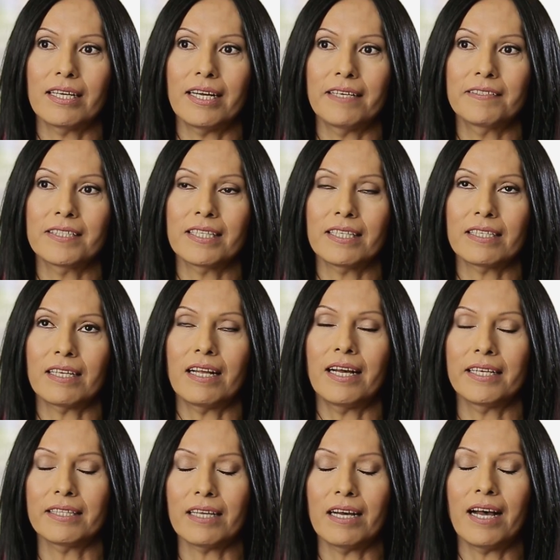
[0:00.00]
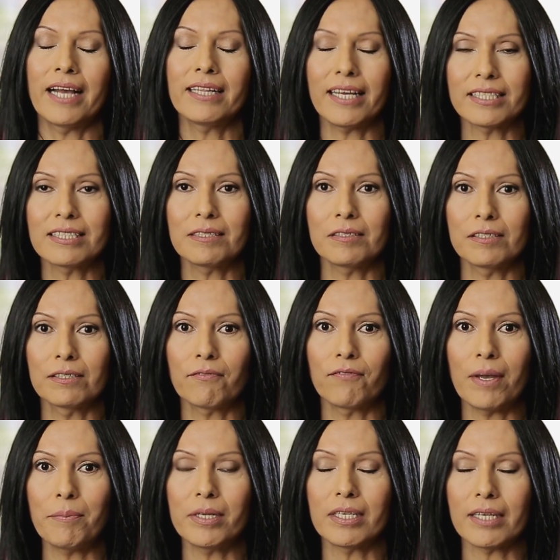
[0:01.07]
I thought I like to look
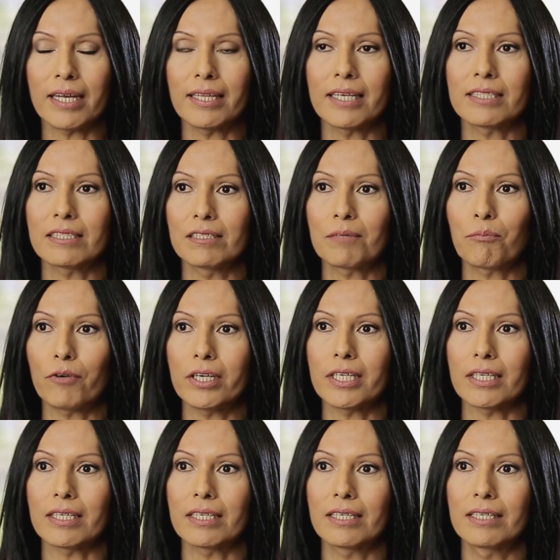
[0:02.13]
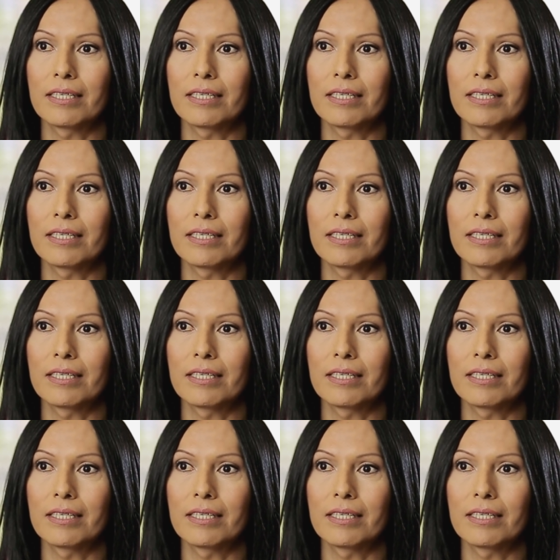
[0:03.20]
feminine, I like to look pretty.